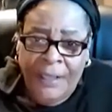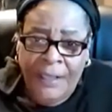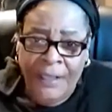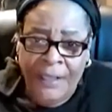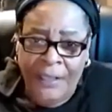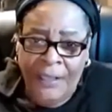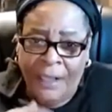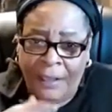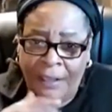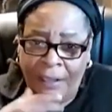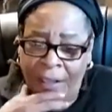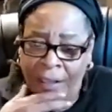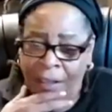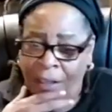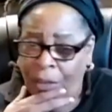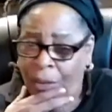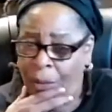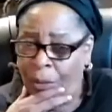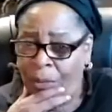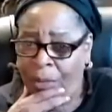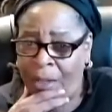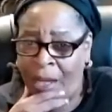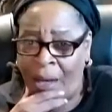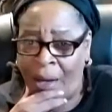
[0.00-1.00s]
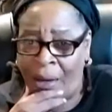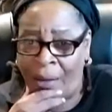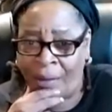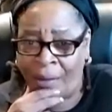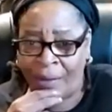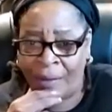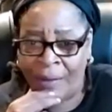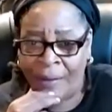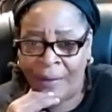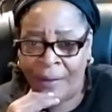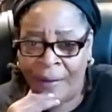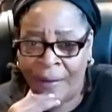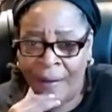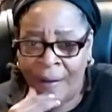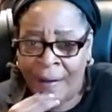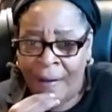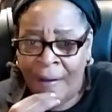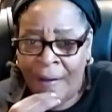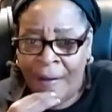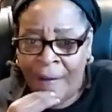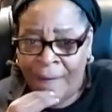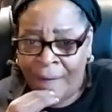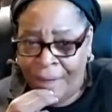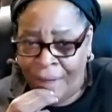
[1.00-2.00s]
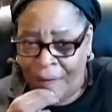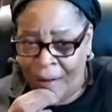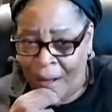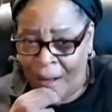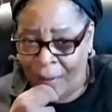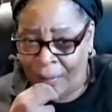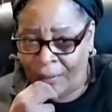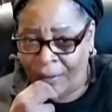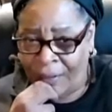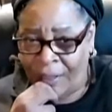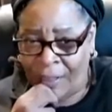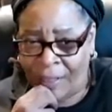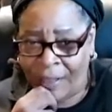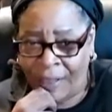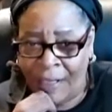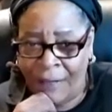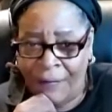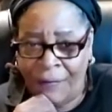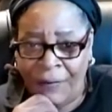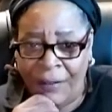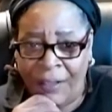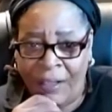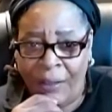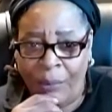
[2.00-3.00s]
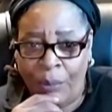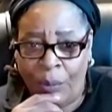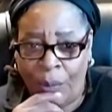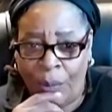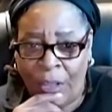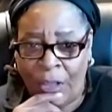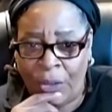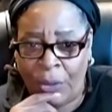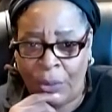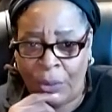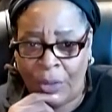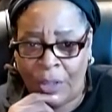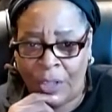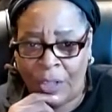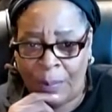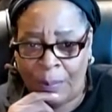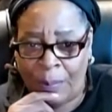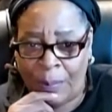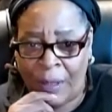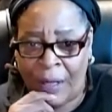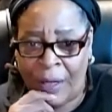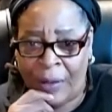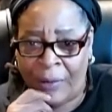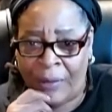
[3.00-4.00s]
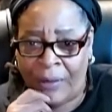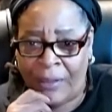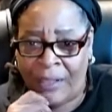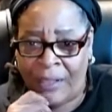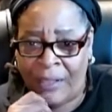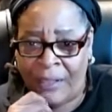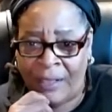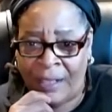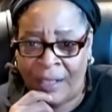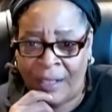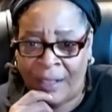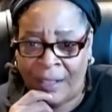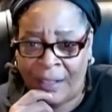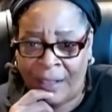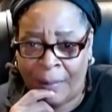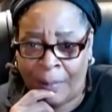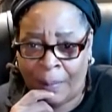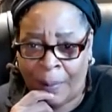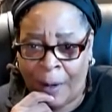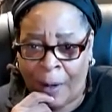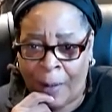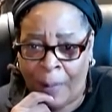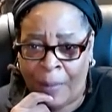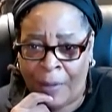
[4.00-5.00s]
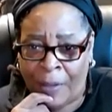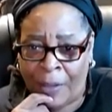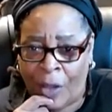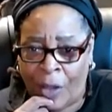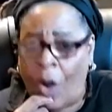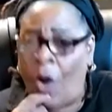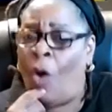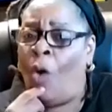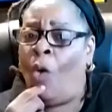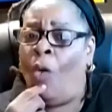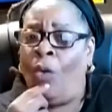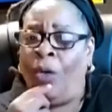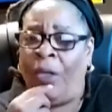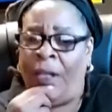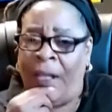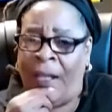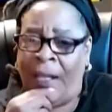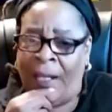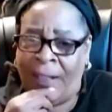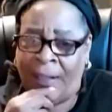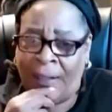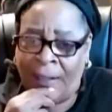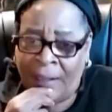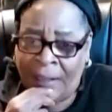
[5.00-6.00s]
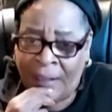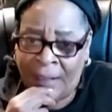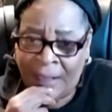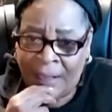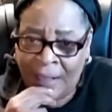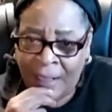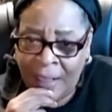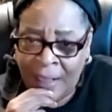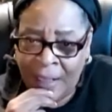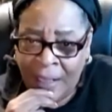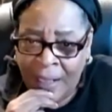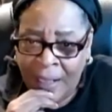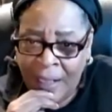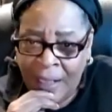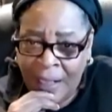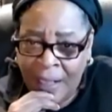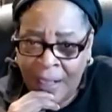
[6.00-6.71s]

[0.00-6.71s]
conducted in two thousand found significant racial disparities in the department's own handling